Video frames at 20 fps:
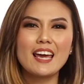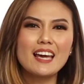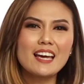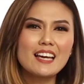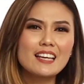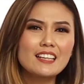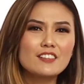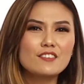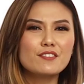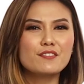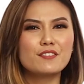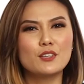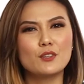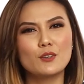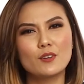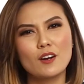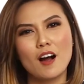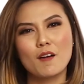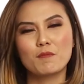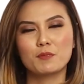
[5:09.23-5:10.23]
and a
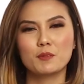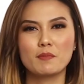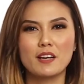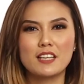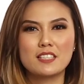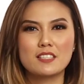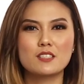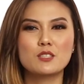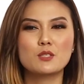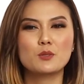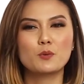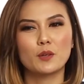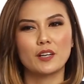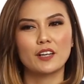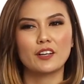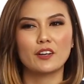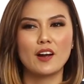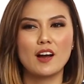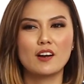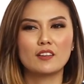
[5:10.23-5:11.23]
few compromises to
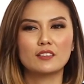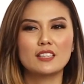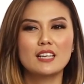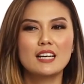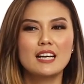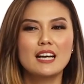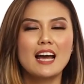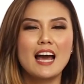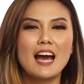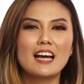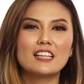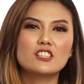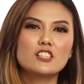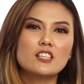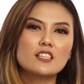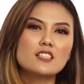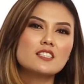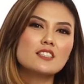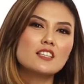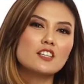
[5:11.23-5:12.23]
work around. At
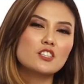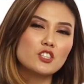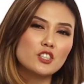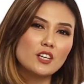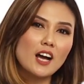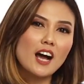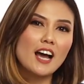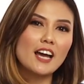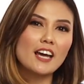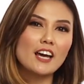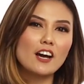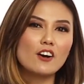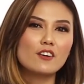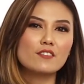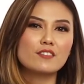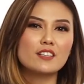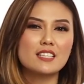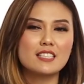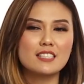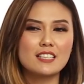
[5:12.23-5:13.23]
just shy
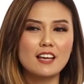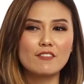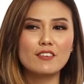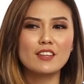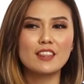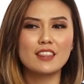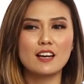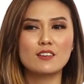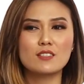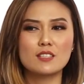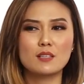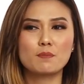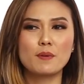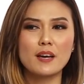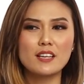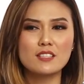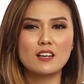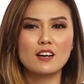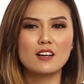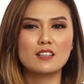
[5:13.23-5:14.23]
of 7,000
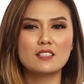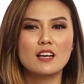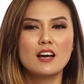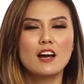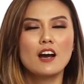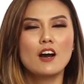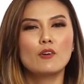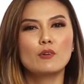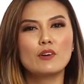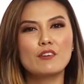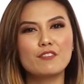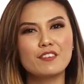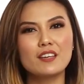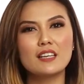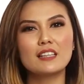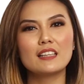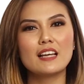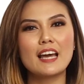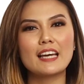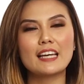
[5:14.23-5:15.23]
pesos, we
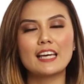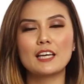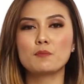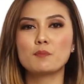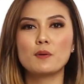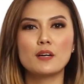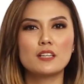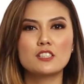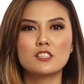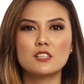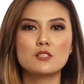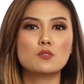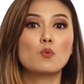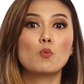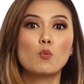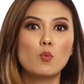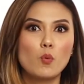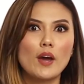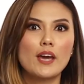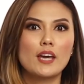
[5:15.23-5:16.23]
feel like it punches
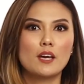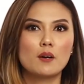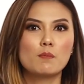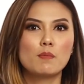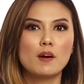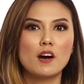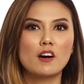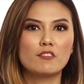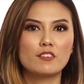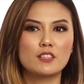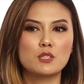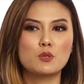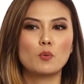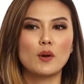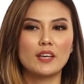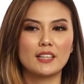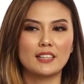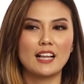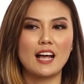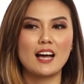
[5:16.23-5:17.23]
way above its
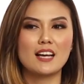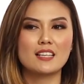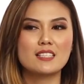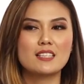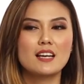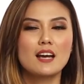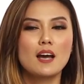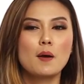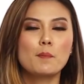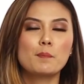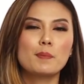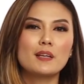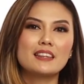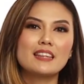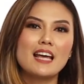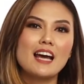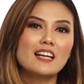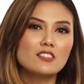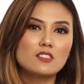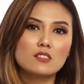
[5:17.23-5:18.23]
weight class.
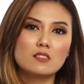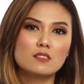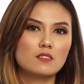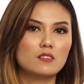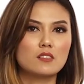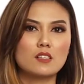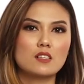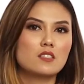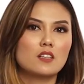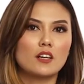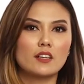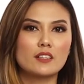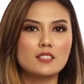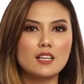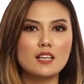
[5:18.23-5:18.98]
But that's just our